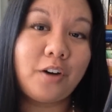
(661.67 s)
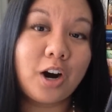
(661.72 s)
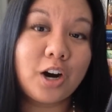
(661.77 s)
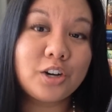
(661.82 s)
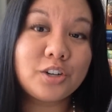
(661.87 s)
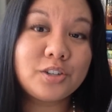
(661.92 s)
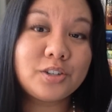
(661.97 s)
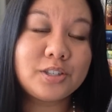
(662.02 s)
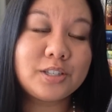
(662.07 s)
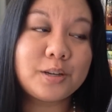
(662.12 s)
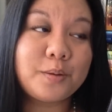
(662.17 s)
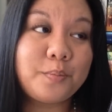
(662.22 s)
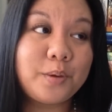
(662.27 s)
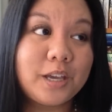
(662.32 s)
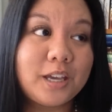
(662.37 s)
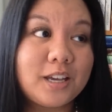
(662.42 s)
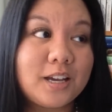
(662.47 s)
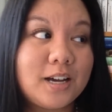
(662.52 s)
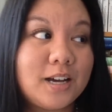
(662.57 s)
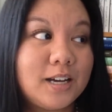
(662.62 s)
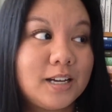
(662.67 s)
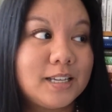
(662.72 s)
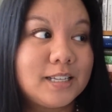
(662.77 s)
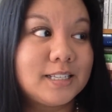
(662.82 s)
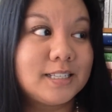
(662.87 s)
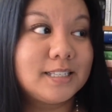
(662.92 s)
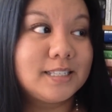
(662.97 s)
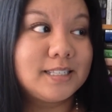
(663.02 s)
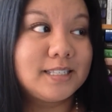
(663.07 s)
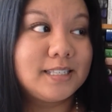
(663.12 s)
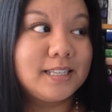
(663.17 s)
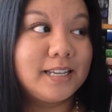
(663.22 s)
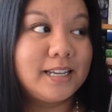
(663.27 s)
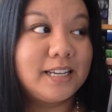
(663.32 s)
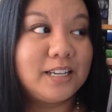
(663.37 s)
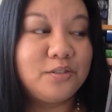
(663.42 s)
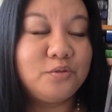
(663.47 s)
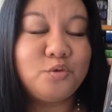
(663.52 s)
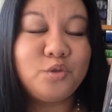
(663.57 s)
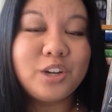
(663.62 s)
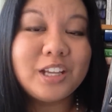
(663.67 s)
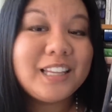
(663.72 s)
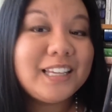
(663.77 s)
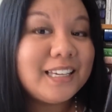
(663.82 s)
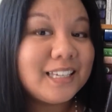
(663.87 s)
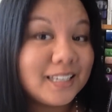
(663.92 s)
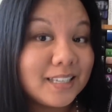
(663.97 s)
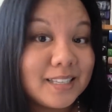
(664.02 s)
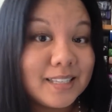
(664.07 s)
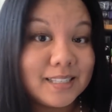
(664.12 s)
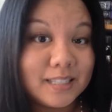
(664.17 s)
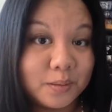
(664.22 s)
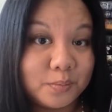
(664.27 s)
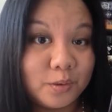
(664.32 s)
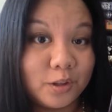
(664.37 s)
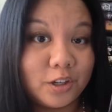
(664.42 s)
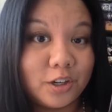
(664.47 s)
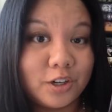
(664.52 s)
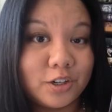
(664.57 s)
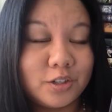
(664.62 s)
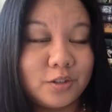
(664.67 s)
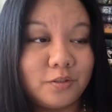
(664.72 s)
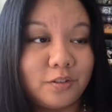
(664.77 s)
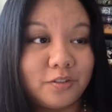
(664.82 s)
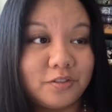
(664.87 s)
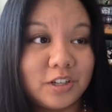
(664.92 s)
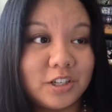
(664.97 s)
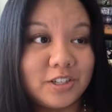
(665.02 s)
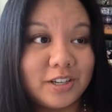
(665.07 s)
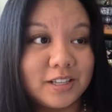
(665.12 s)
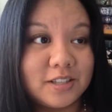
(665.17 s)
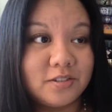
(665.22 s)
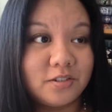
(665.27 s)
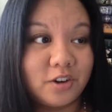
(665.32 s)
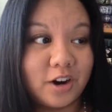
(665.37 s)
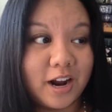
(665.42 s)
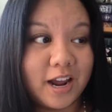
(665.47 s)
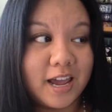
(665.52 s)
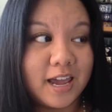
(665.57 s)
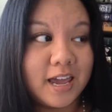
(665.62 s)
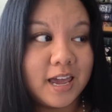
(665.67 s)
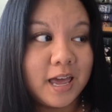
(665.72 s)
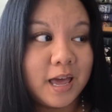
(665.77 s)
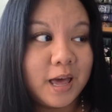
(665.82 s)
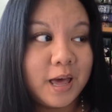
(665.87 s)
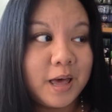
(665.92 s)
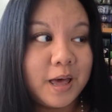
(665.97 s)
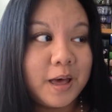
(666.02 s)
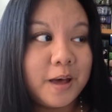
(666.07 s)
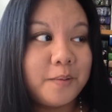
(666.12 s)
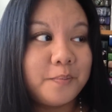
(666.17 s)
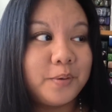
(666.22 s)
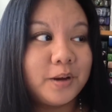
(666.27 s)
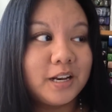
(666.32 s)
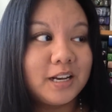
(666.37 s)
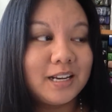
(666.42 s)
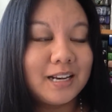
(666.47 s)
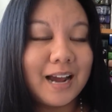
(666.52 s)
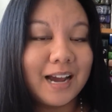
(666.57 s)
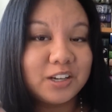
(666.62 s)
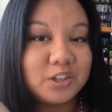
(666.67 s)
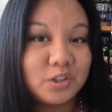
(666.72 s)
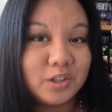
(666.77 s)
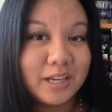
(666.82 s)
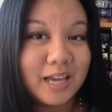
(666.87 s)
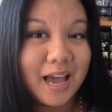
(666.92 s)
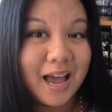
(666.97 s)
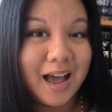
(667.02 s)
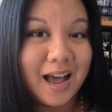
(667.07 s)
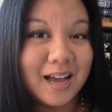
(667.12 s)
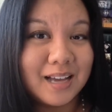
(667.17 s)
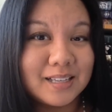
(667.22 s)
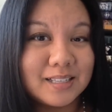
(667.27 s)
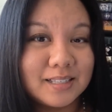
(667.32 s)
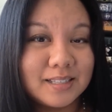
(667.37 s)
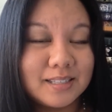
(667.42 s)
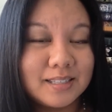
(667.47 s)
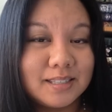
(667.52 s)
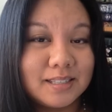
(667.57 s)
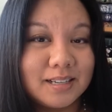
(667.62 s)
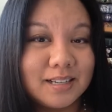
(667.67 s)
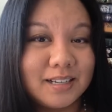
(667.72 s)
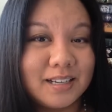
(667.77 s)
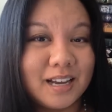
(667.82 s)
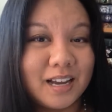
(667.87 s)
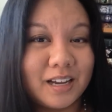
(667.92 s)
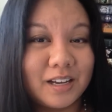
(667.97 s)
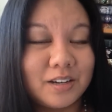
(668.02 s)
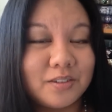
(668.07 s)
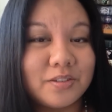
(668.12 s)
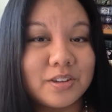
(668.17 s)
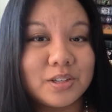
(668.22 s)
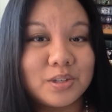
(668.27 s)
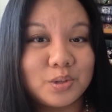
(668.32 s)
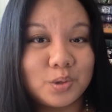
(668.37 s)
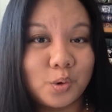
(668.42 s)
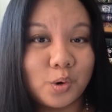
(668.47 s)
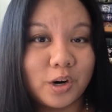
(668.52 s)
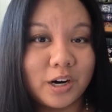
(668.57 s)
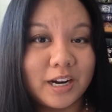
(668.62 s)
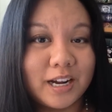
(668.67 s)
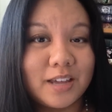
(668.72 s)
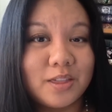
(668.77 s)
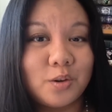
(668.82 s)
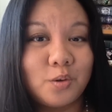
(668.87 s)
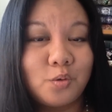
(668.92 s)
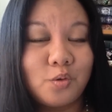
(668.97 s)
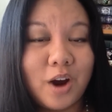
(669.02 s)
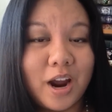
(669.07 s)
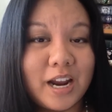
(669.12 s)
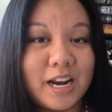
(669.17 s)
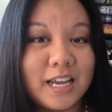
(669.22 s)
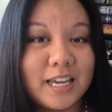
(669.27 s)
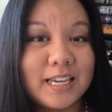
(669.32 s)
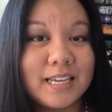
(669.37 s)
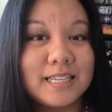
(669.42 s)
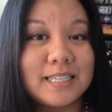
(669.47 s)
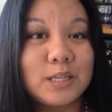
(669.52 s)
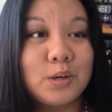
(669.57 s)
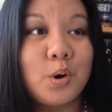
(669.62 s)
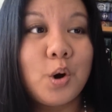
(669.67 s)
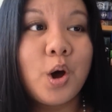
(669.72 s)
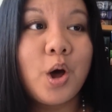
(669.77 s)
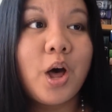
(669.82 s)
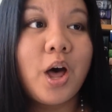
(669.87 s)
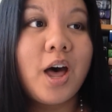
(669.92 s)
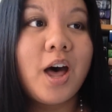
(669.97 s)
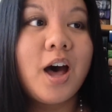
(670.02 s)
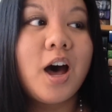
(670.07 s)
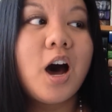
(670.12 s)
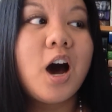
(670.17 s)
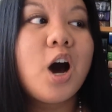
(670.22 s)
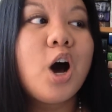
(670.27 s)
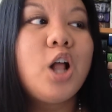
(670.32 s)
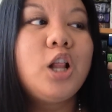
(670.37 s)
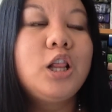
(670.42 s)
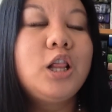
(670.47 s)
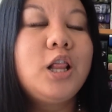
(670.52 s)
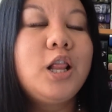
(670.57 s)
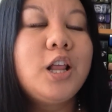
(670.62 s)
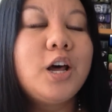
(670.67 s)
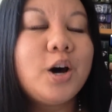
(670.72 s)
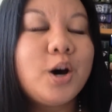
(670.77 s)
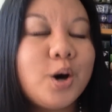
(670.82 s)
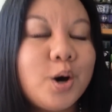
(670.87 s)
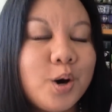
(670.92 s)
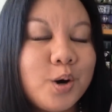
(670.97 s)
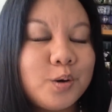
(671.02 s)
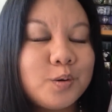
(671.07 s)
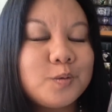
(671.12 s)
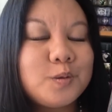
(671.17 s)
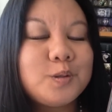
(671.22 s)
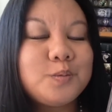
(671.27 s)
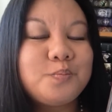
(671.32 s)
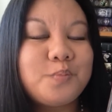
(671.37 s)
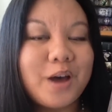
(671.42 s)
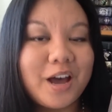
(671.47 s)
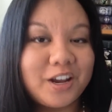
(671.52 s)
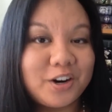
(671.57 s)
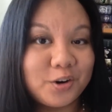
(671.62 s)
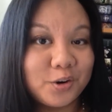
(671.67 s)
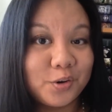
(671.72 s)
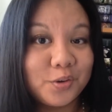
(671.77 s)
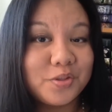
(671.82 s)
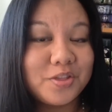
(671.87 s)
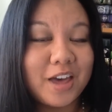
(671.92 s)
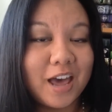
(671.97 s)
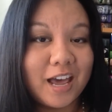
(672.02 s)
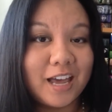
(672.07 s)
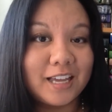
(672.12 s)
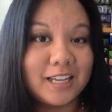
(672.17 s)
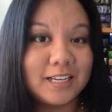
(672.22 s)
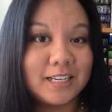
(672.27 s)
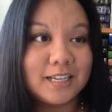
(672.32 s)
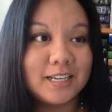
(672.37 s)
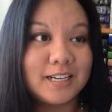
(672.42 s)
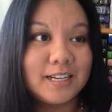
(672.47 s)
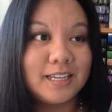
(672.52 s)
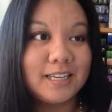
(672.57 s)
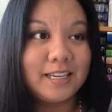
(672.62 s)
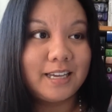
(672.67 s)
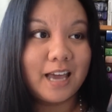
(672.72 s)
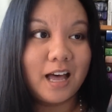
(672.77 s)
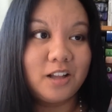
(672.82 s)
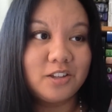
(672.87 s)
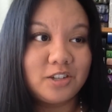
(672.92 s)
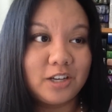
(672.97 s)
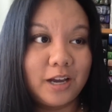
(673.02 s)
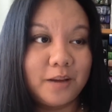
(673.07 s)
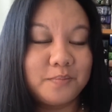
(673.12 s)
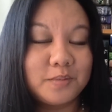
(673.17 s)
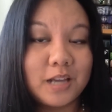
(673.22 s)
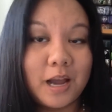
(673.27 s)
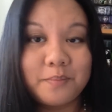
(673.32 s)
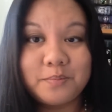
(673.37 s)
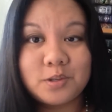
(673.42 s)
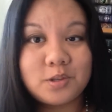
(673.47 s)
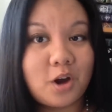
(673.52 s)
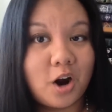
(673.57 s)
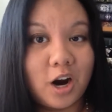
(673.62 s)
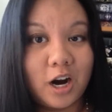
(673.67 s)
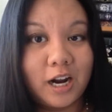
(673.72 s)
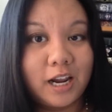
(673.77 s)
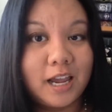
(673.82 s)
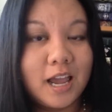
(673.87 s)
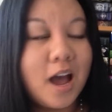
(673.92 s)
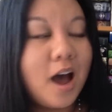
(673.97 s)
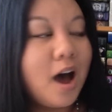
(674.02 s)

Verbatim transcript: first because it really is similar to Fifty Shades of Grey, but it actually has kind of a story, and the writing is loads better than E.L. James. I'm sorry.